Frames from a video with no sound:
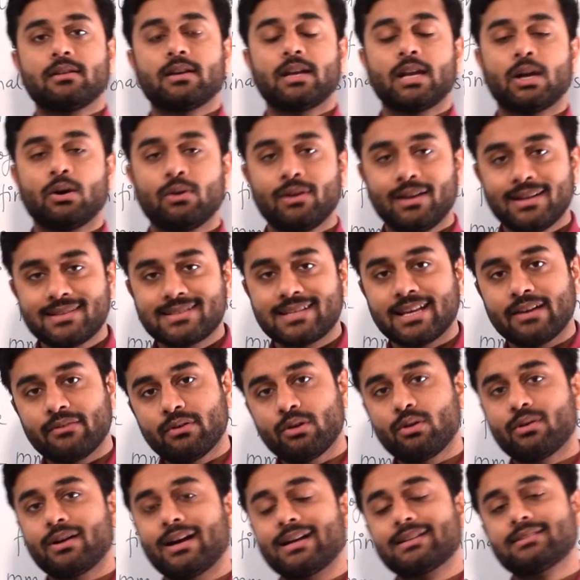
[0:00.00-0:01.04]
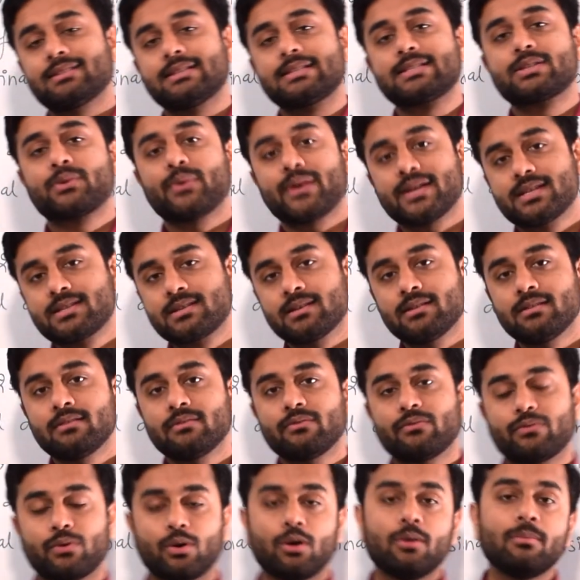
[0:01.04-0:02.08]
Now let's have a look at this question
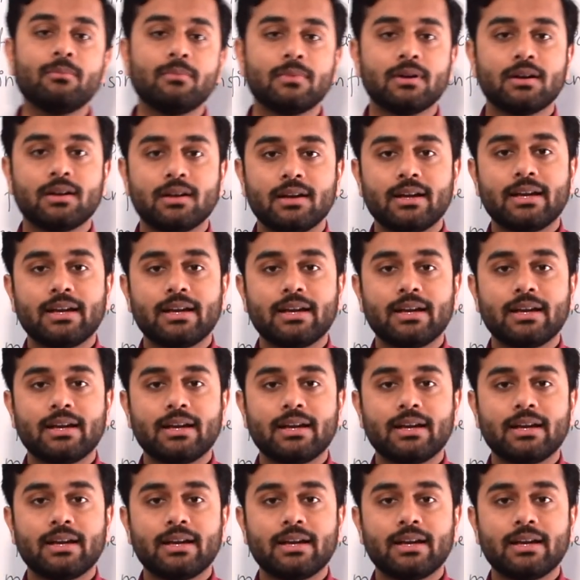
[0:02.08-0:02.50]
from